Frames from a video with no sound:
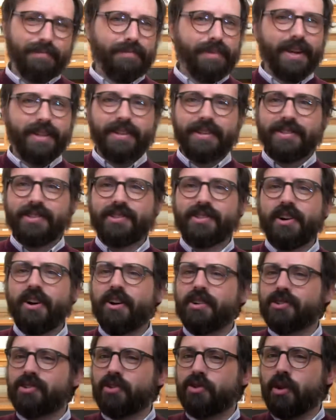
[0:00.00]
Belly
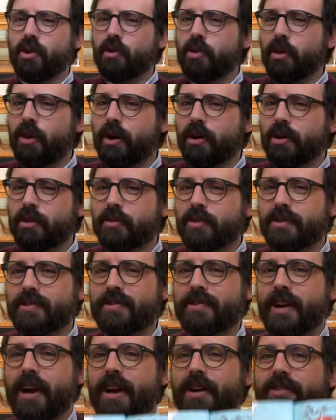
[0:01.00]
stars are no longer in
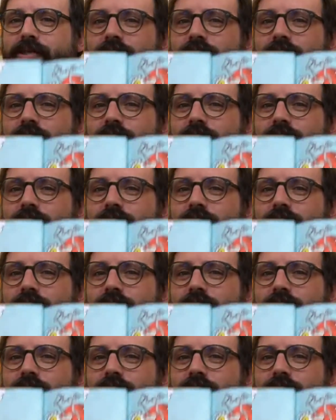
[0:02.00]
style,